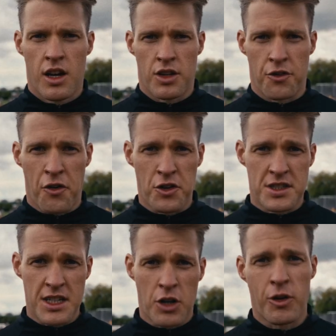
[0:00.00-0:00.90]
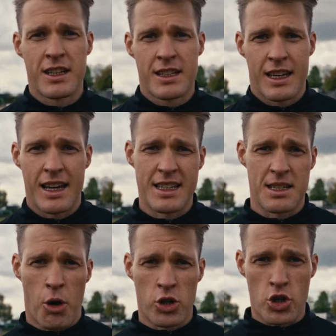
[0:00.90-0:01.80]
The first secret is
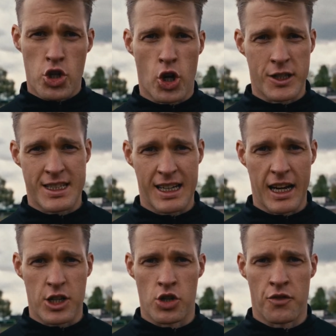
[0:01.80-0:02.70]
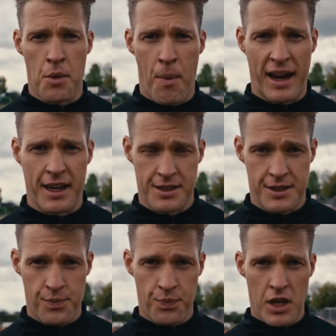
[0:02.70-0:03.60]
about the shot selection of the
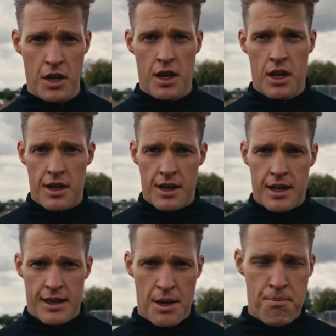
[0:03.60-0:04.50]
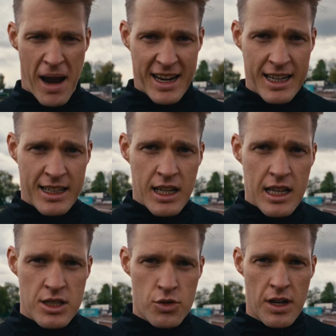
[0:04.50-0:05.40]
backhand. The backhand
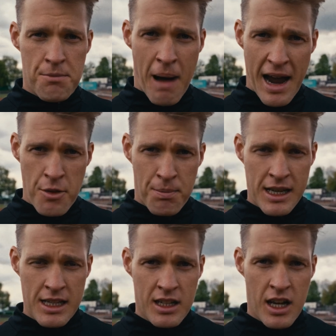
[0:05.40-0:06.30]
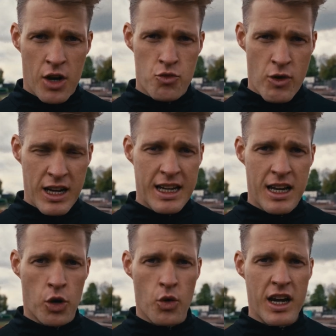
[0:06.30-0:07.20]
is, in my opinion, a
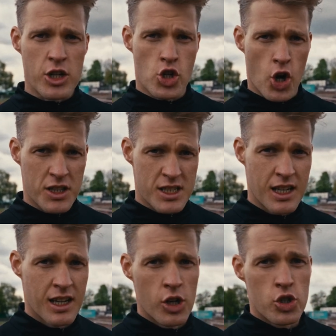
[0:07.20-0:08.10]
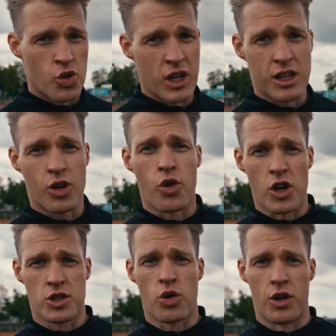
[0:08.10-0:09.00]
great shot to hit
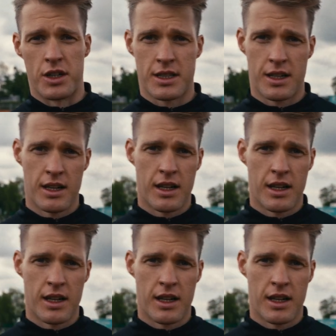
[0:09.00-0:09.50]
cross-court.